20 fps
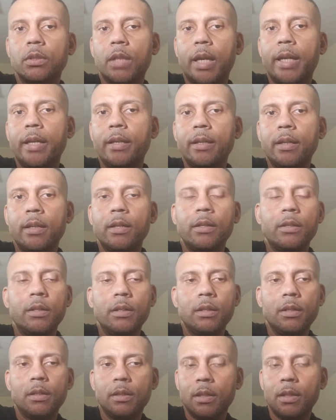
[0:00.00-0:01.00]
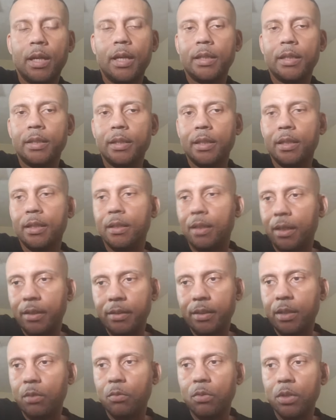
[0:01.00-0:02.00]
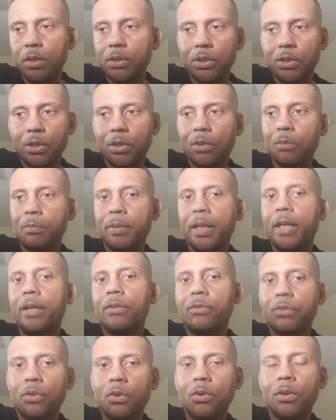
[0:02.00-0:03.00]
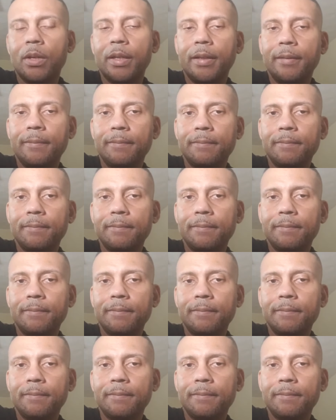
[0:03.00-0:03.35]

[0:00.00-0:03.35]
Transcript: Like I said, like that one song, Pink Floyd.